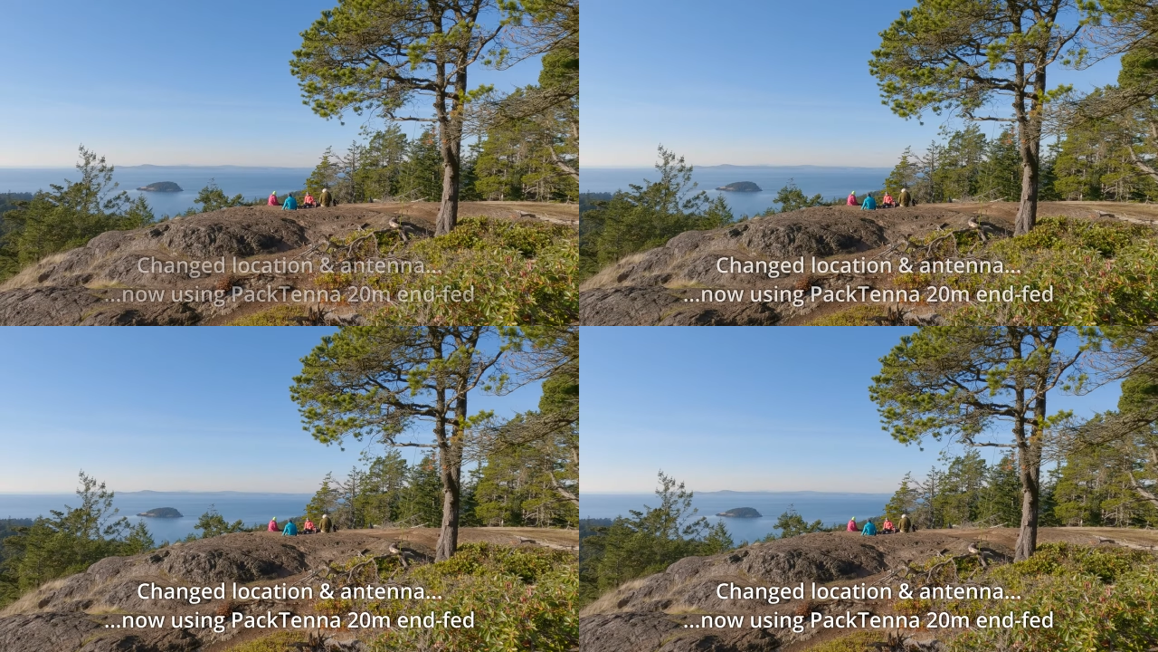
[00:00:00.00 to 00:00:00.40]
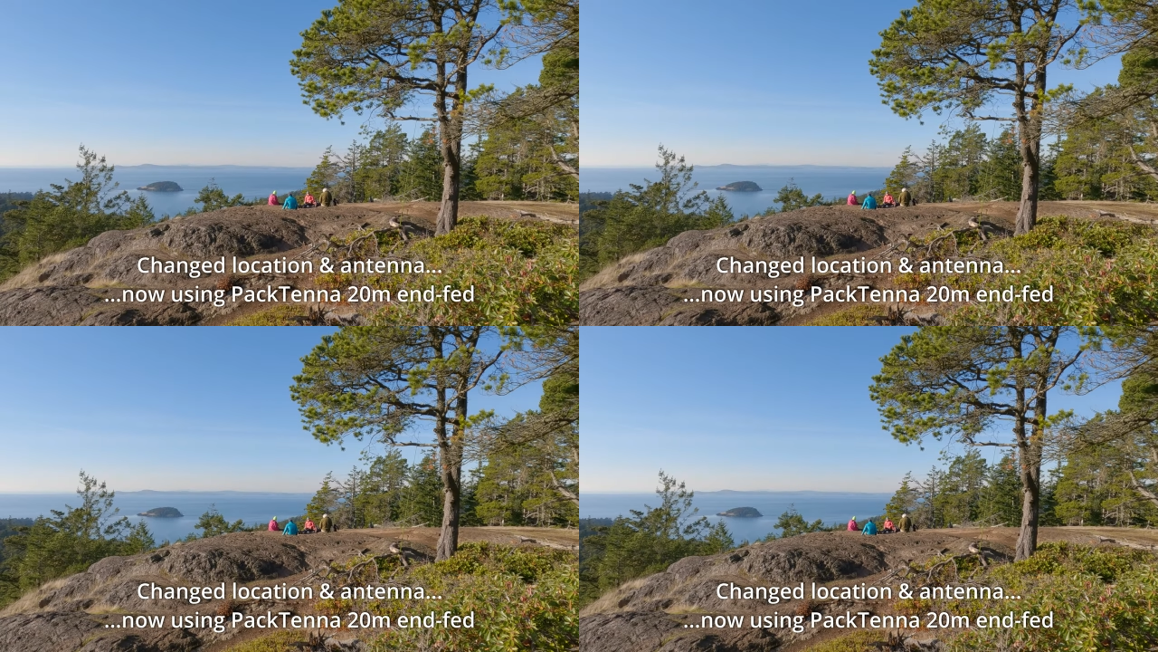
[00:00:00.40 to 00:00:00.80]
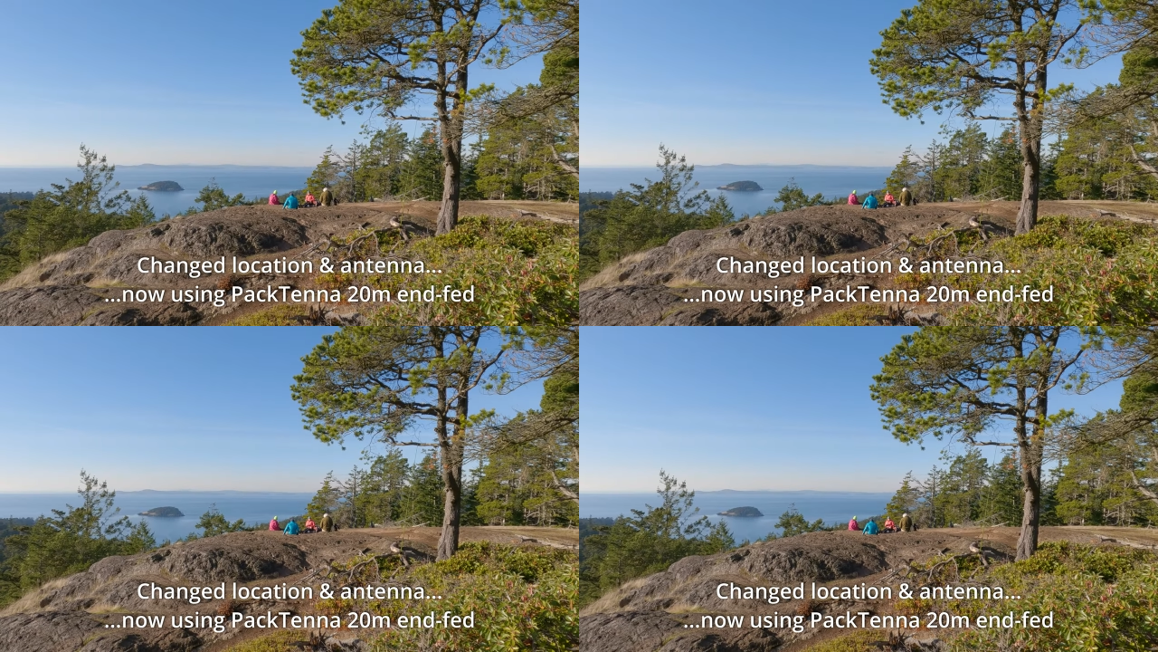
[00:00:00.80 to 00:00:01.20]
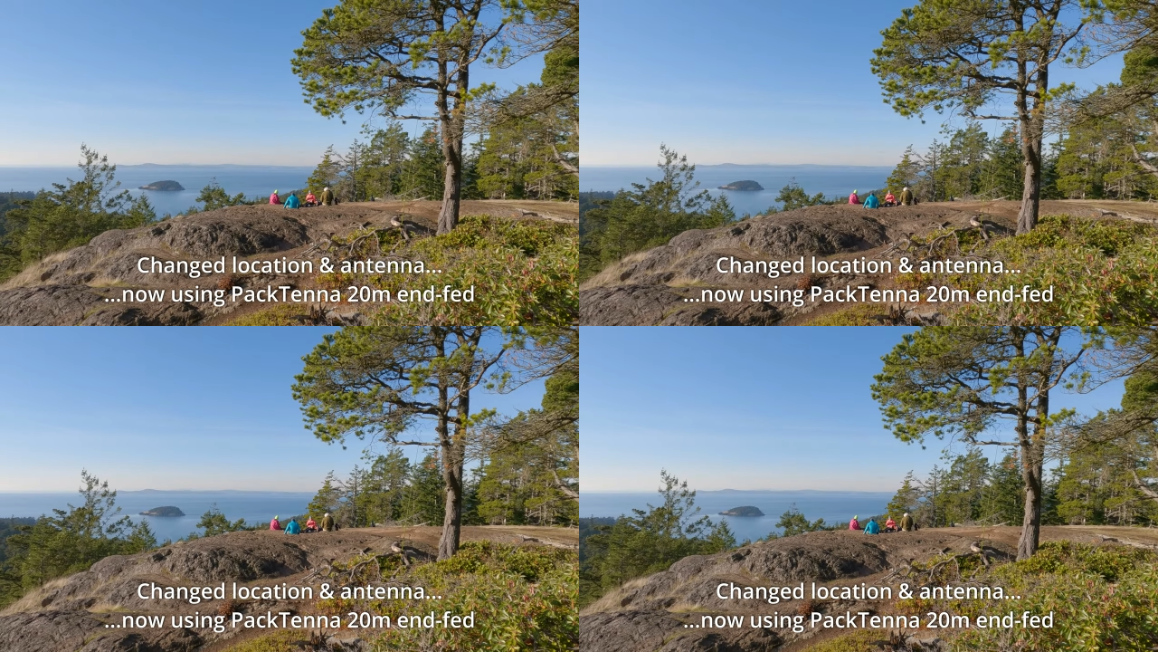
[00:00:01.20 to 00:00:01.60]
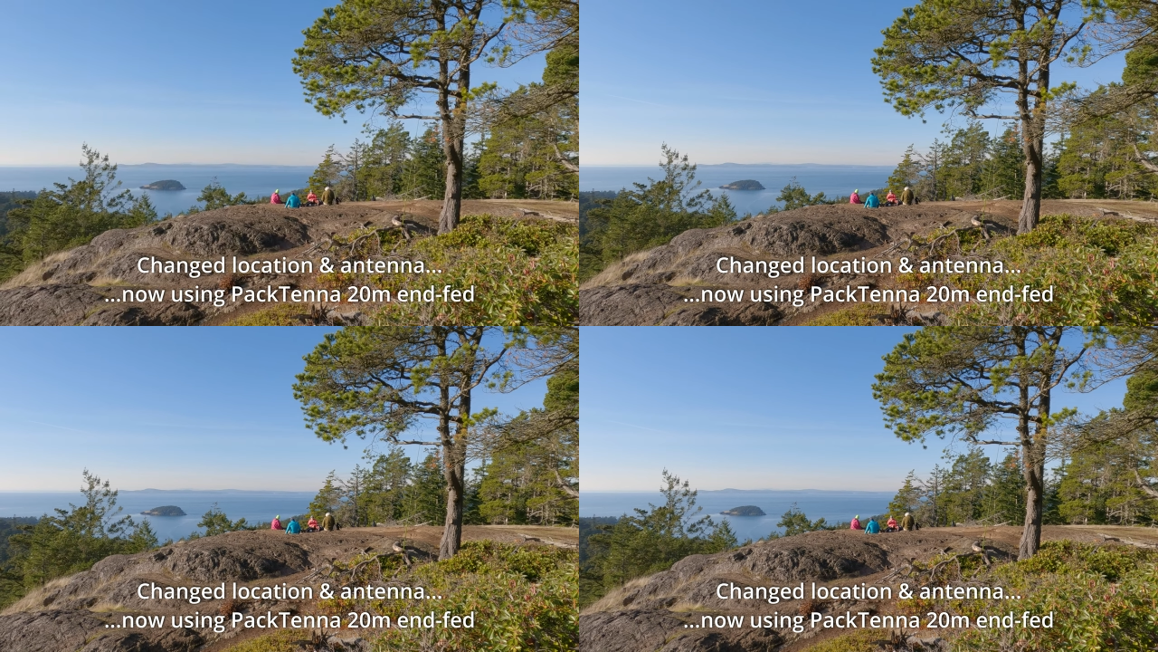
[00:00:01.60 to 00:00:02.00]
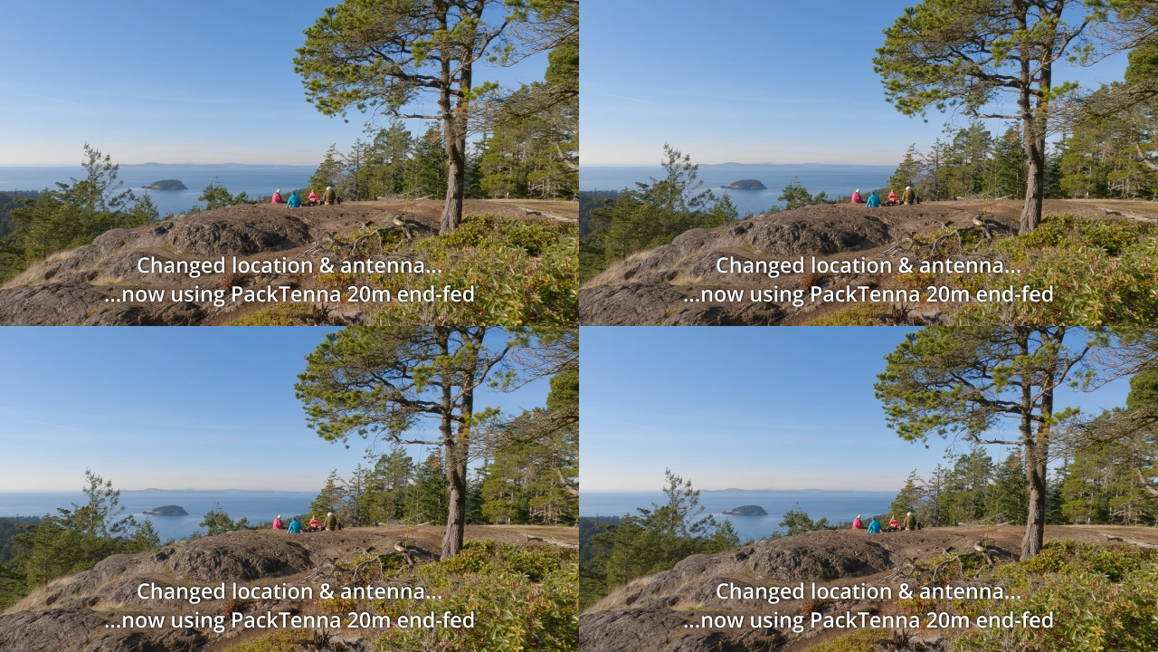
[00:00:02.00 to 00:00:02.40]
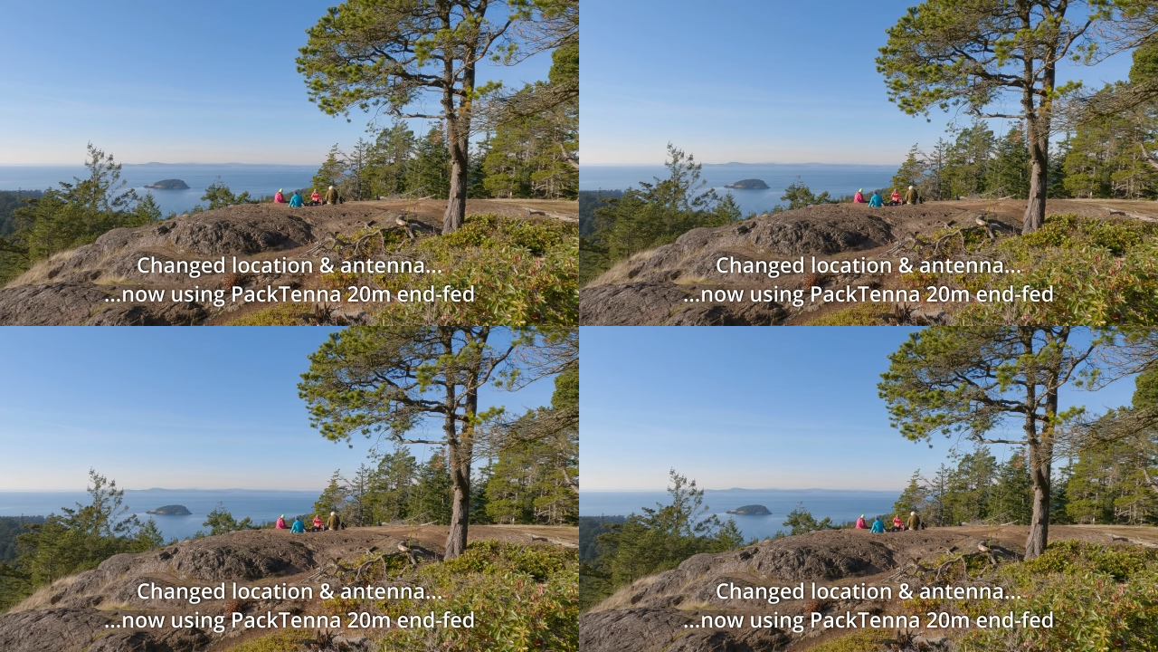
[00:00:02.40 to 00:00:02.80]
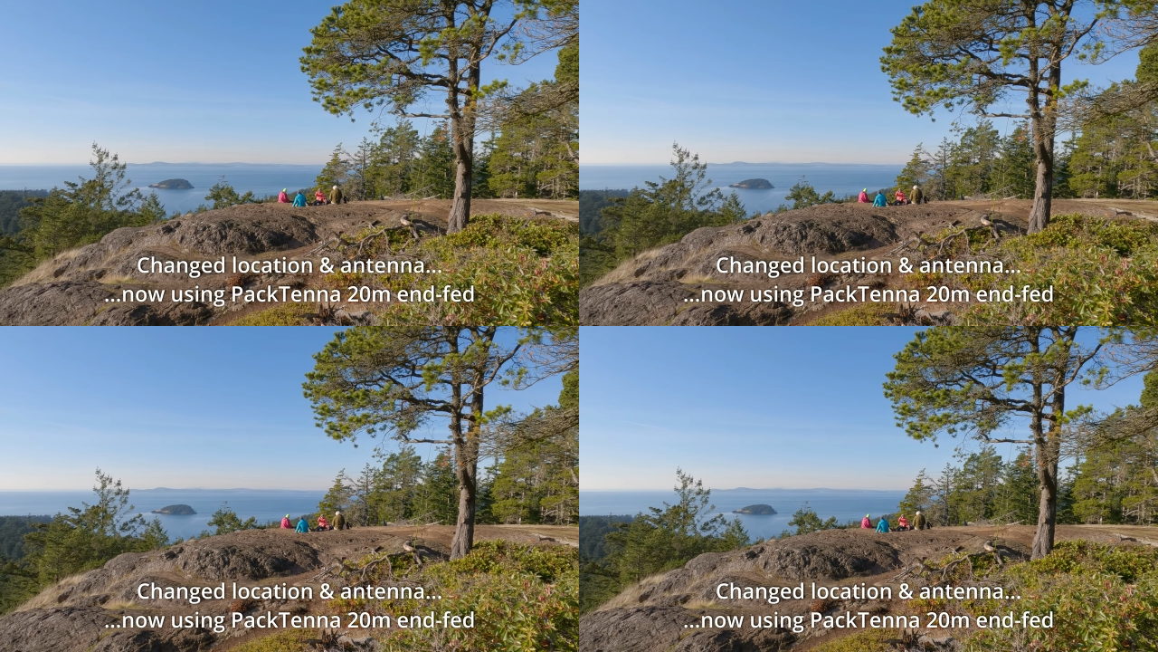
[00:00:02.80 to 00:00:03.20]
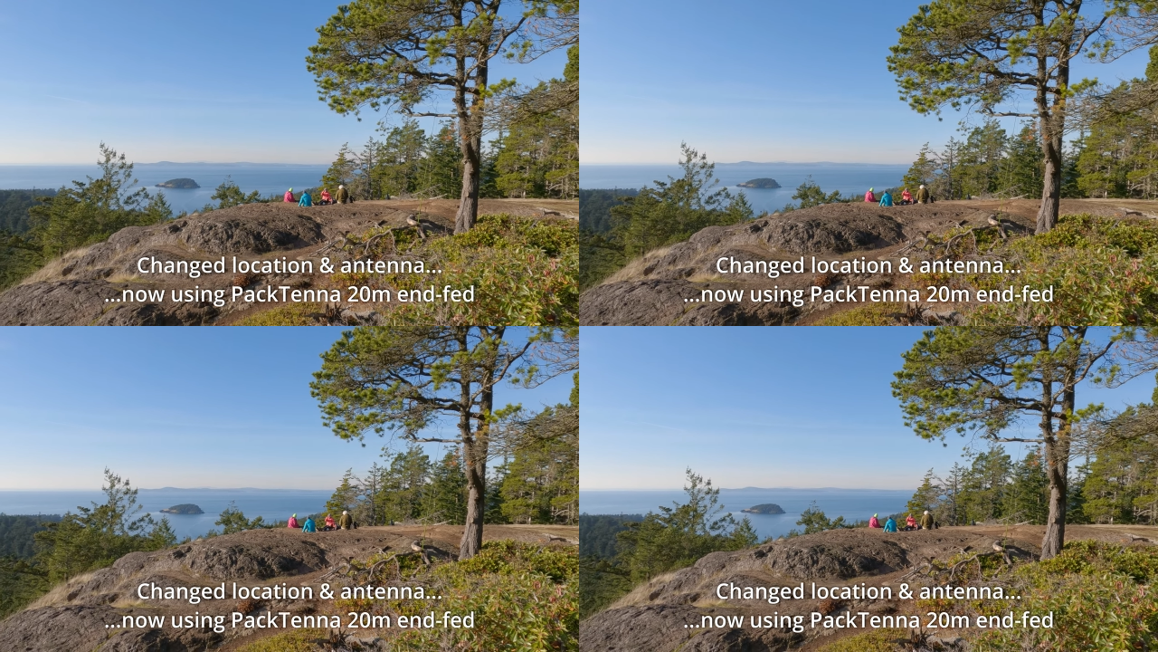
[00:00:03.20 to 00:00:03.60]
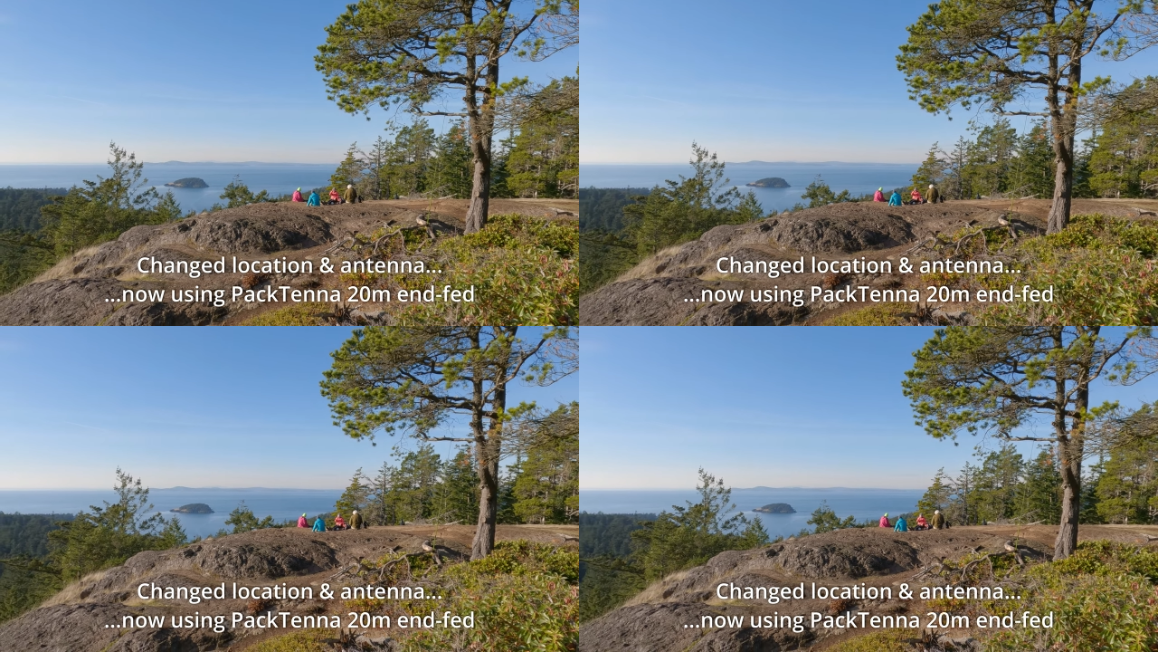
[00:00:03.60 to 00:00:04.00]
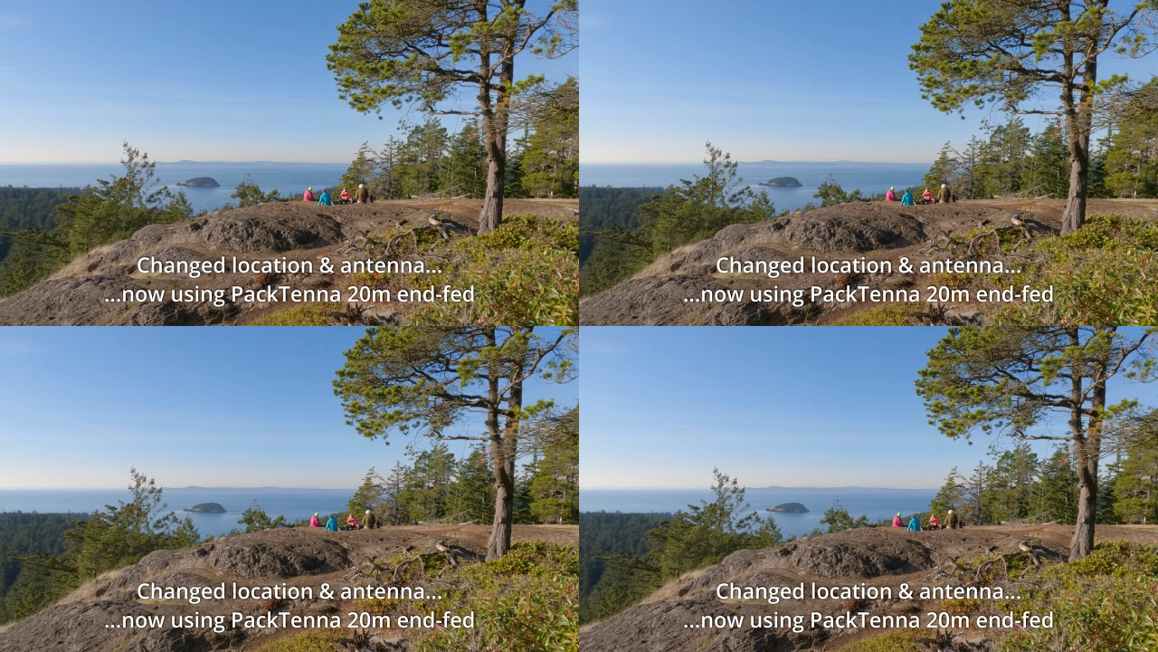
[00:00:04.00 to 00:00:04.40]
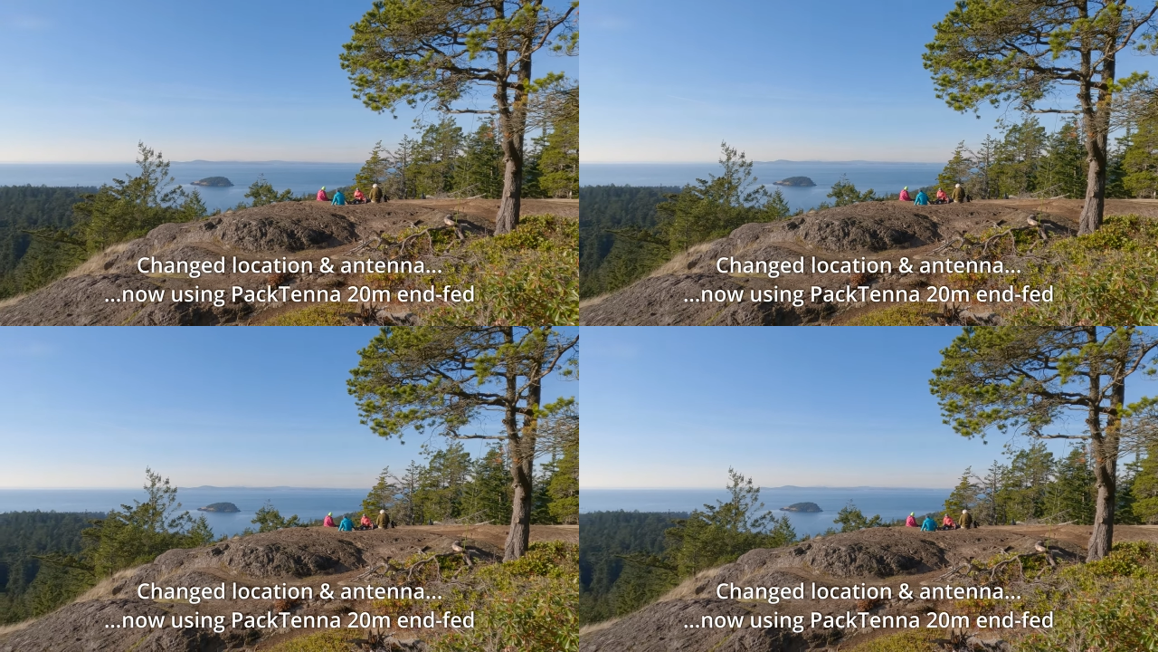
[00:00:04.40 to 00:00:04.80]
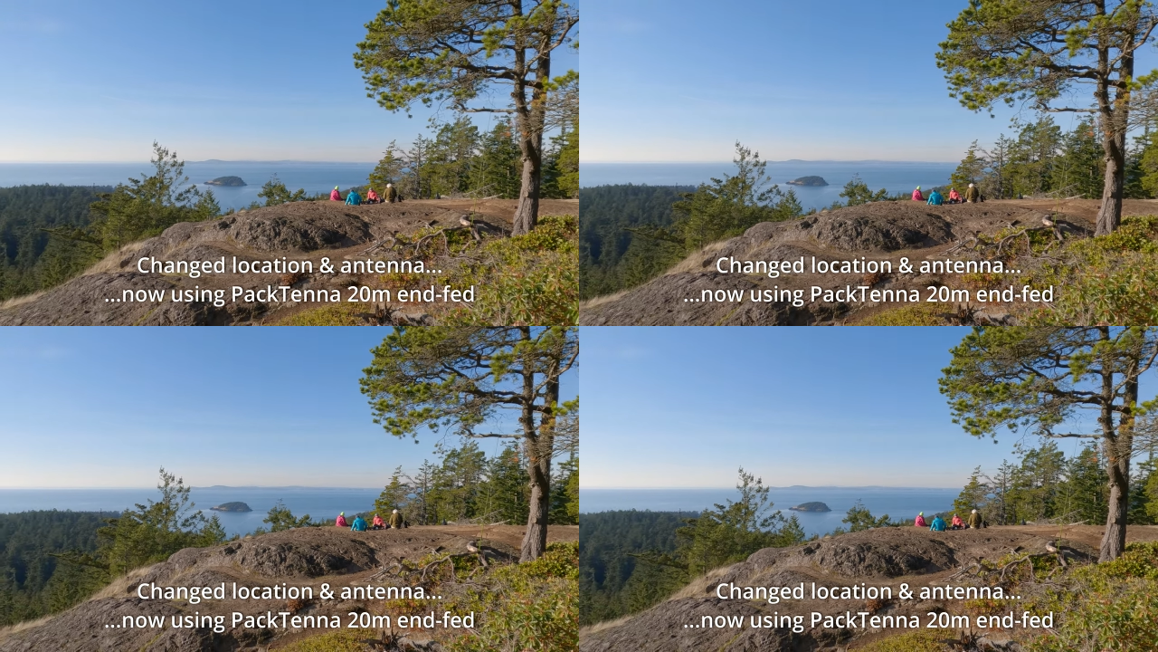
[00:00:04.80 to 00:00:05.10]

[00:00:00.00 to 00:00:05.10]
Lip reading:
No face is visible, so there are no lips to read.